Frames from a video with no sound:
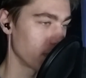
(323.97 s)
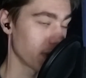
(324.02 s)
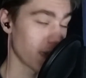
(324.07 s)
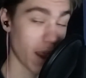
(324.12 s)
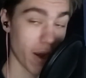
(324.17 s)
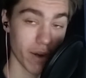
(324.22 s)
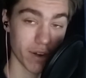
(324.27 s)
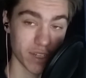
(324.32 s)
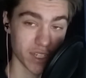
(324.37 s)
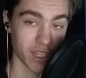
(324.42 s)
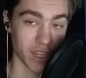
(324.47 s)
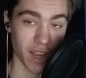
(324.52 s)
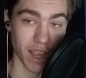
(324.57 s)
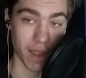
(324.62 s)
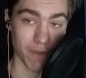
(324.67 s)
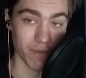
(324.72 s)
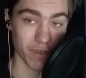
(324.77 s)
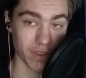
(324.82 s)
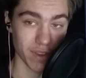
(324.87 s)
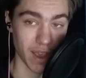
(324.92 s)
garage
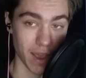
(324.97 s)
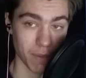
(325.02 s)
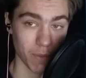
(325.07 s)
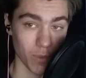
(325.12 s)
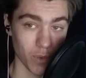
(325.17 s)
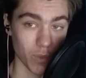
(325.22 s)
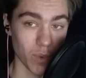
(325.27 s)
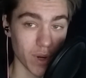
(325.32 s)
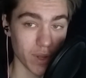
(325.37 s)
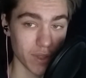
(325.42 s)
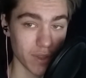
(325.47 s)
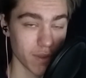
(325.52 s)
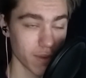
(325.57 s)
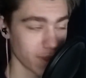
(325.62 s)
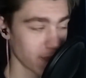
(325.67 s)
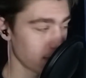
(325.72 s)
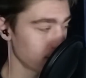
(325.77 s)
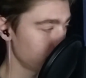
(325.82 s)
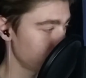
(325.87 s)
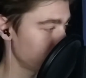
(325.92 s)
every time we wanted to do
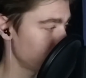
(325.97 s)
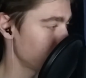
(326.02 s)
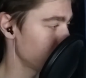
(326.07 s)
that.